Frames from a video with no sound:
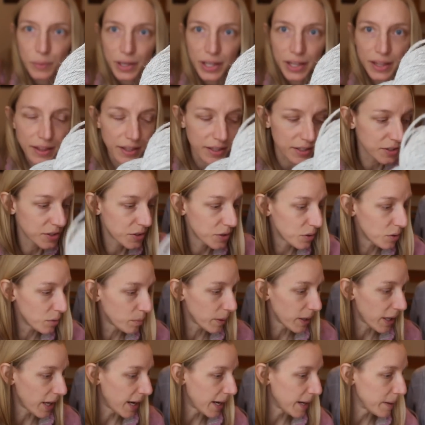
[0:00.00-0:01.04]
with a
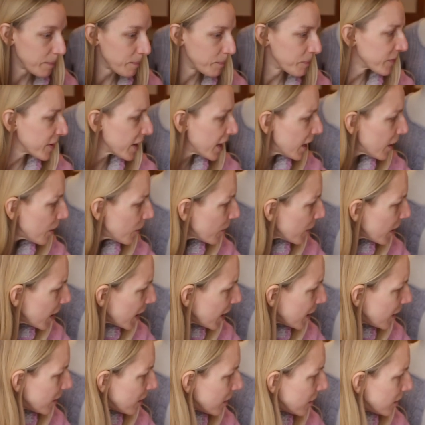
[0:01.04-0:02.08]
two-ply. And I don't
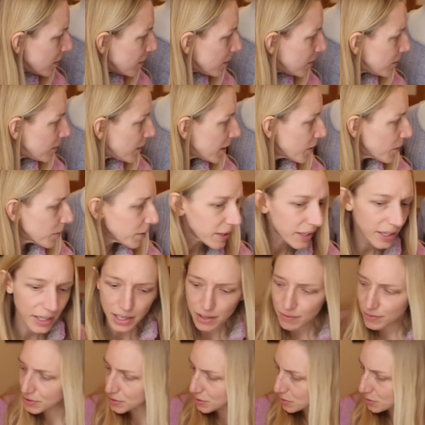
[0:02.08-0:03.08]
have, I don't think I have a